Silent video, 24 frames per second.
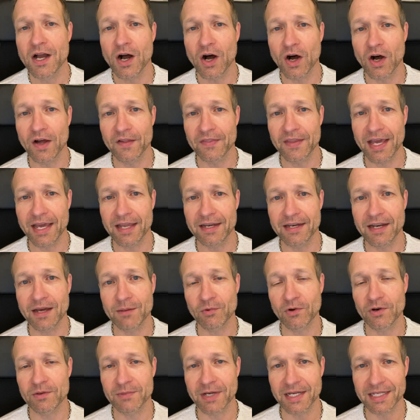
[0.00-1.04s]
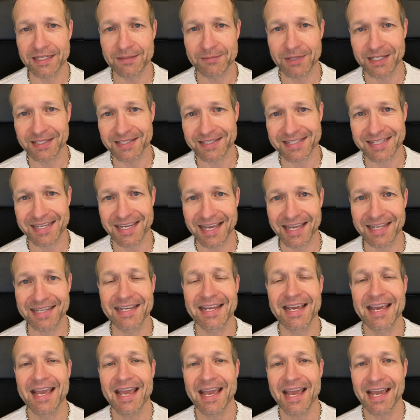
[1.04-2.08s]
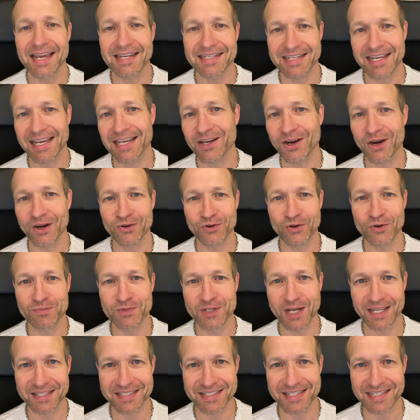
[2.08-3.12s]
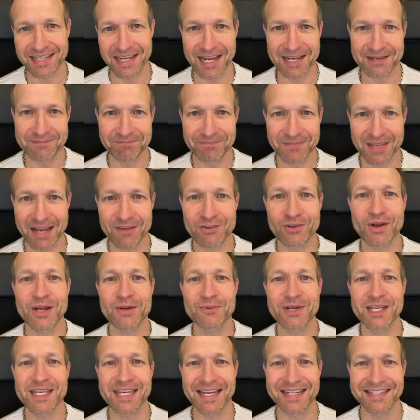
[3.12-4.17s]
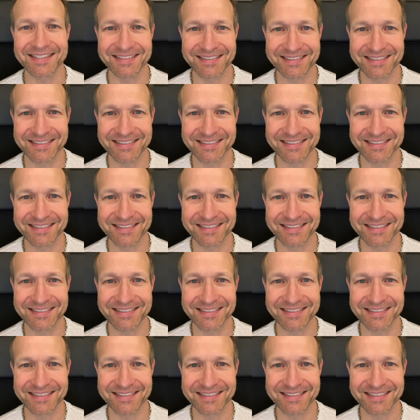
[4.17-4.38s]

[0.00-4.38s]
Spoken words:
on that number, and my email is ken@krgroup.ca. Have a great weekend.